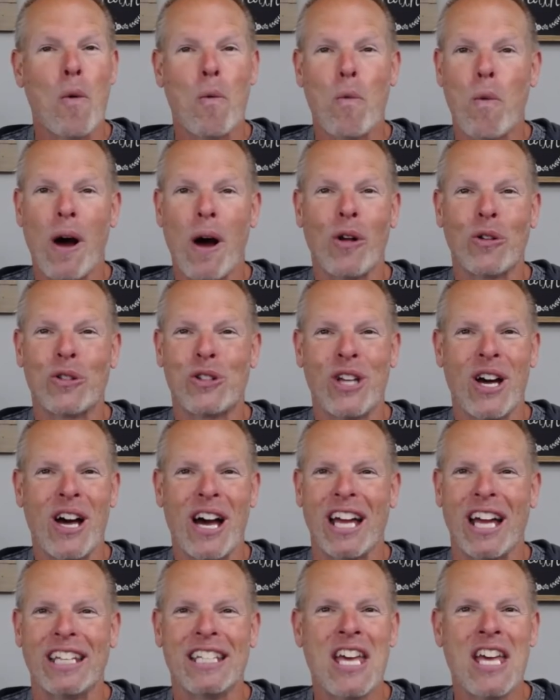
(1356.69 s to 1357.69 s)
well
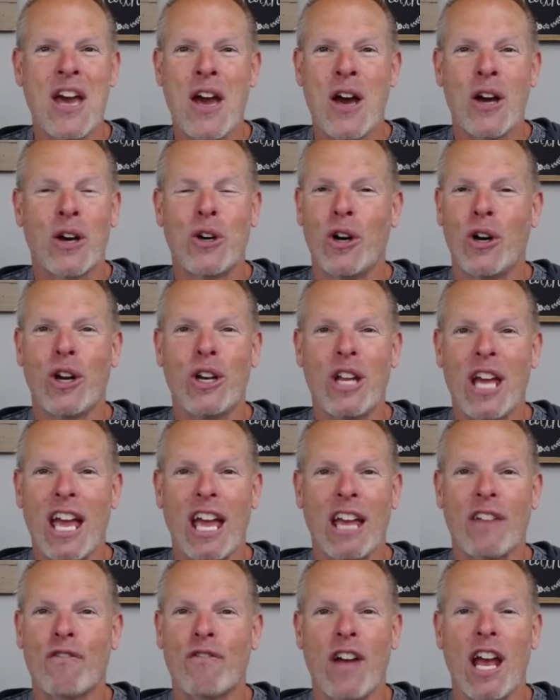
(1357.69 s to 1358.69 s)
done, good
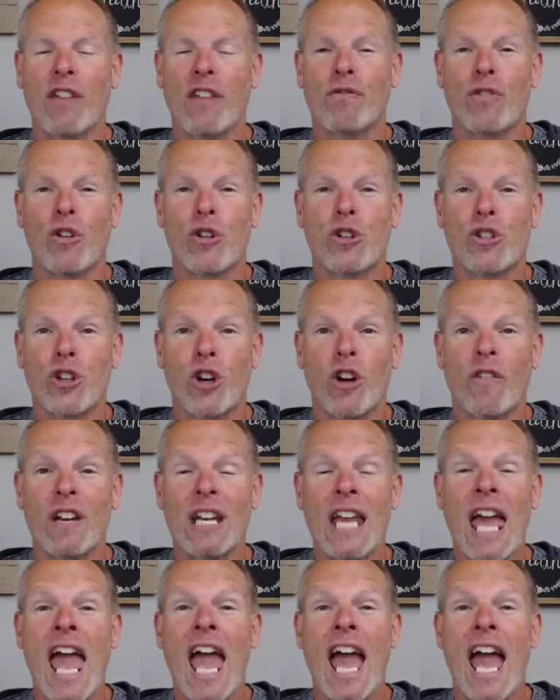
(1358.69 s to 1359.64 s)
and faithful servant.